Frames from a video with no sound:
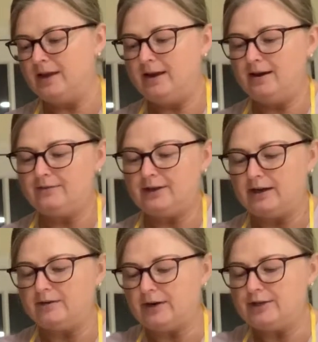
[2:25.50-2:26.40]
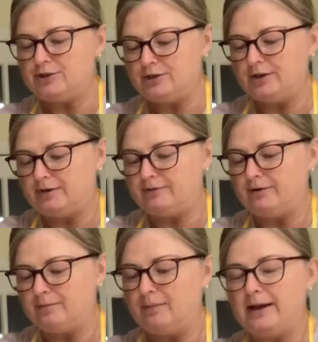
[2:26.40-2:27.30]
after I graduated
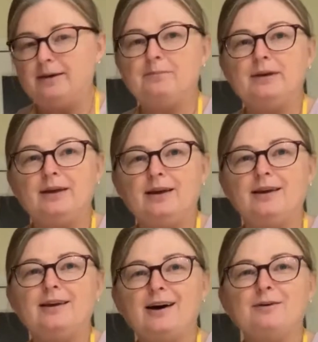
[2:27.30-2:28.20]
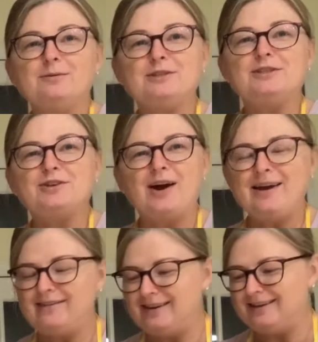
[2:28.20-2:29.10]
from my MBA, I was
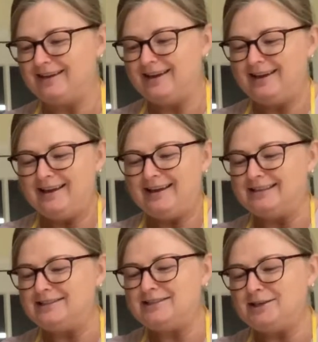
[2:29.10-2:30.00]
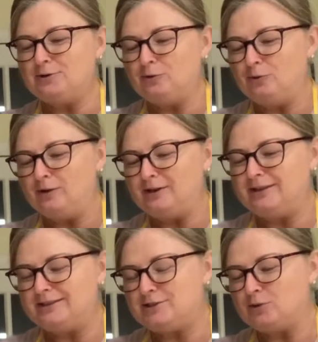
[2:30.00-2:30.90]
driving and seeing all
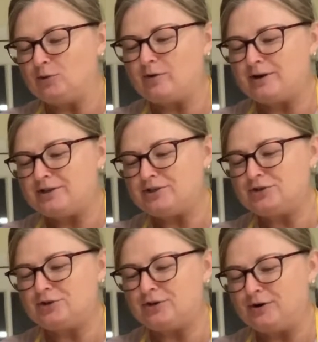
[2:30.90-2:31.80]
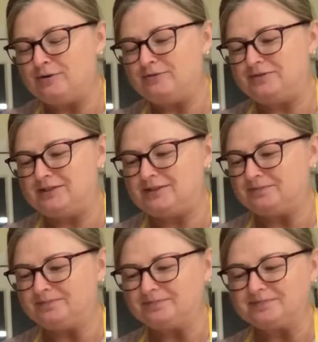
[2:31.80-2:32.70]
these orange groves
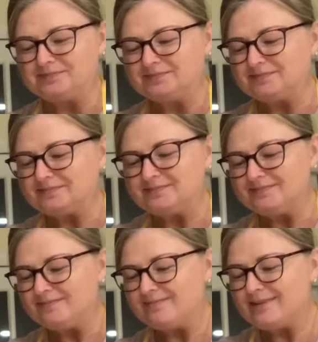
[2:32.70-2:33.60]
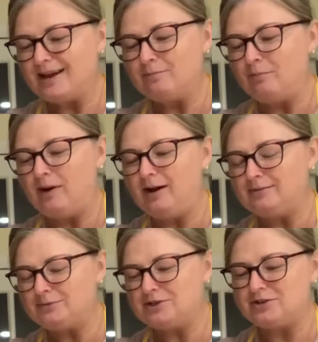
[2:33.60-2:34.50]
and
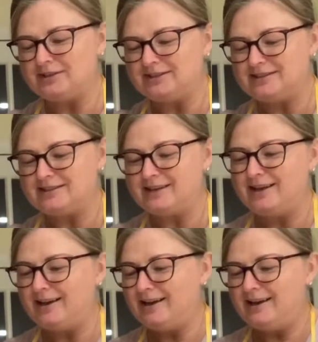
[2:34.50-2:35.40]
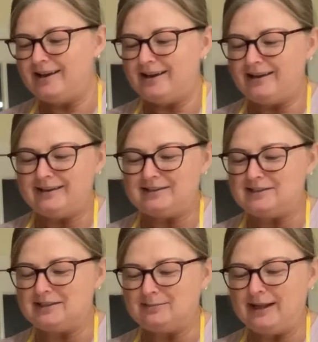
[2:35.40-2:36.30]
palm trees. It
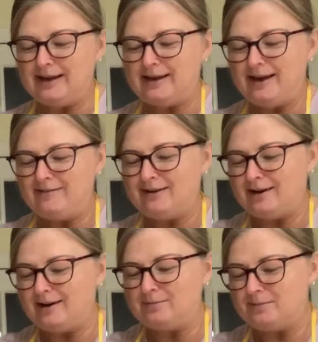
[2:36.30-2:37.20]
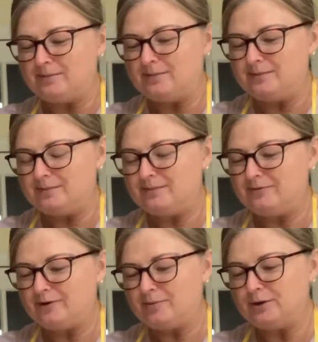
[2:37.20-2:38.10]
seemed like heaven. I'm
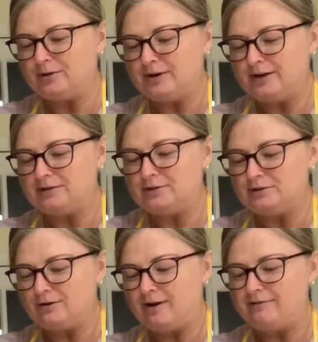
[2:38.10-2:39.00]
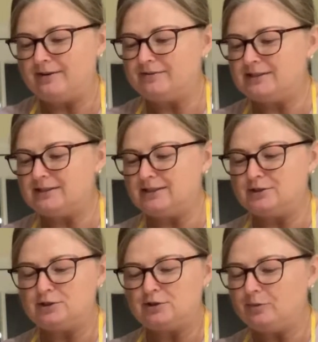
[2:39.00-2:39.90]
from Ukraine, so I've never seen
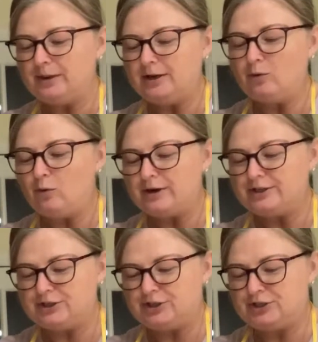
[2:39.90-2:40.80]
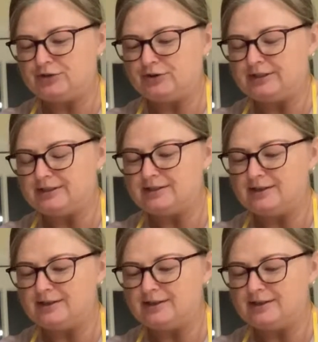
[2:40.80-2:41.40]
so many orange trees,